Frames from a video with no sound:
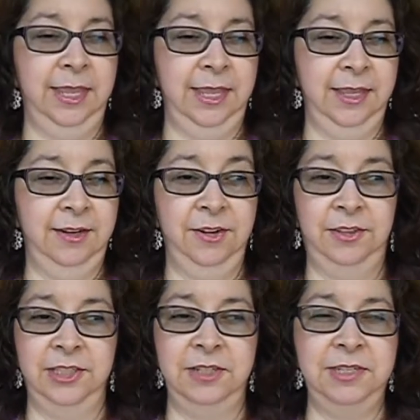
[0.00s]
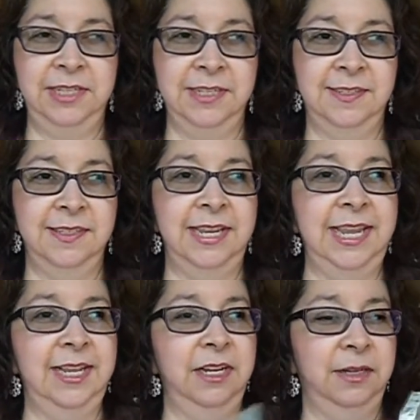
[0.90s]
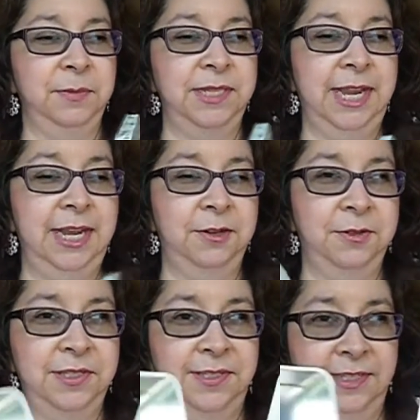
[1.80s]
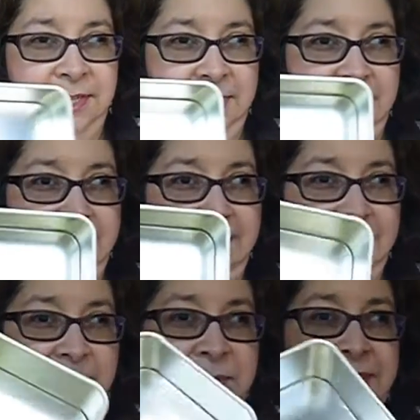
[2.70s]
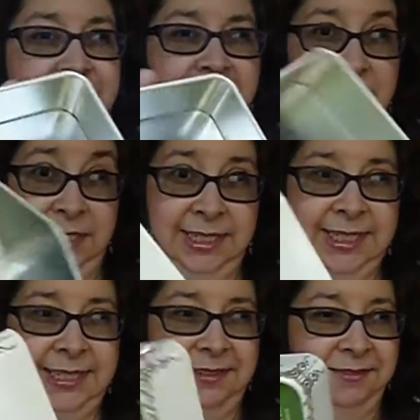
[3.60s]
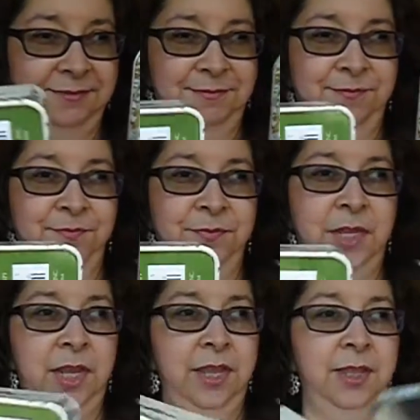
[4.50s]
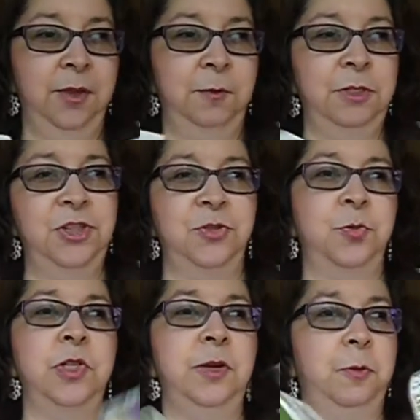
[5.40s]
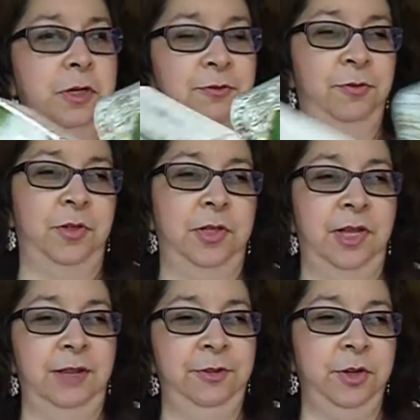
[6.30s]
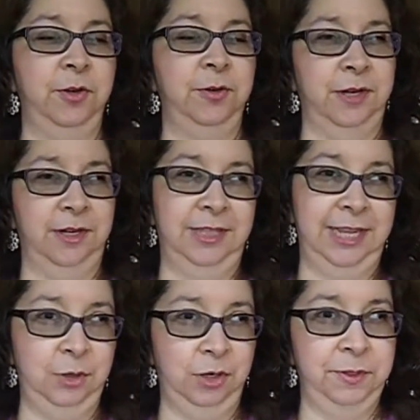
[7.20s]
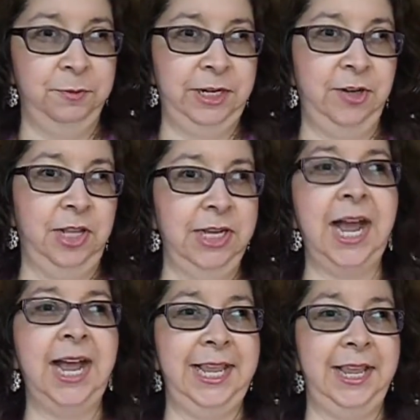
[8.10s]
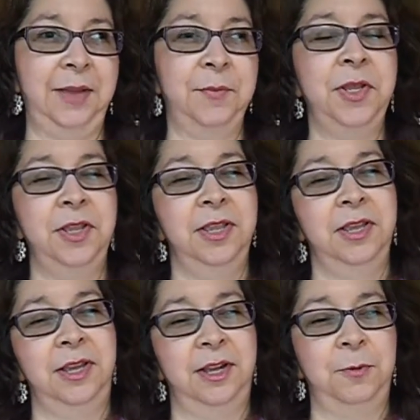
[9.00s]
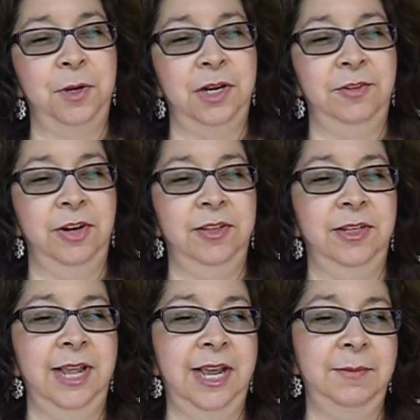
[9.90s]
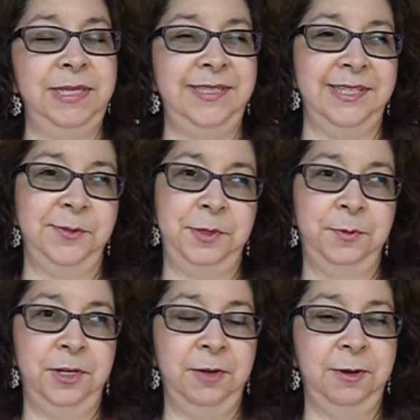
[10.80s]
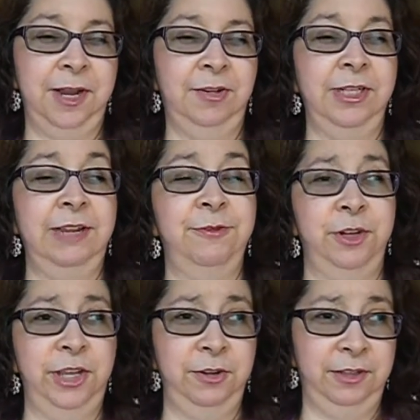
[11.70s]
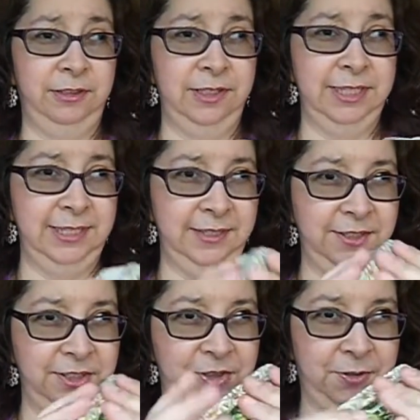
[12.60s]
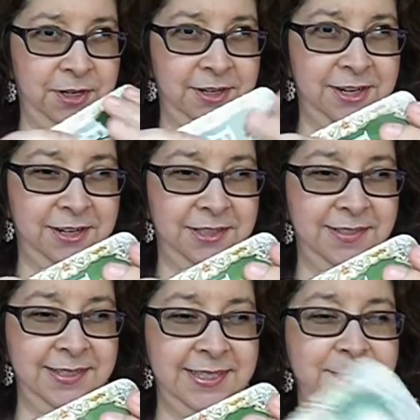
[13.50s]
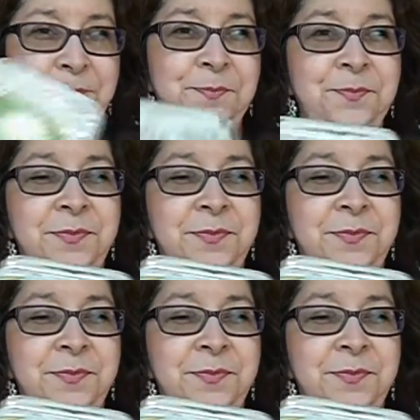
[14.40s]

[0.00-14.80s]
and you'll notice it comes housed in a metallic tin, which is really wonderful. If you're a Lenormand reader like I am, one of our little hobbies is we run around looking for cute little tins to store our cards in.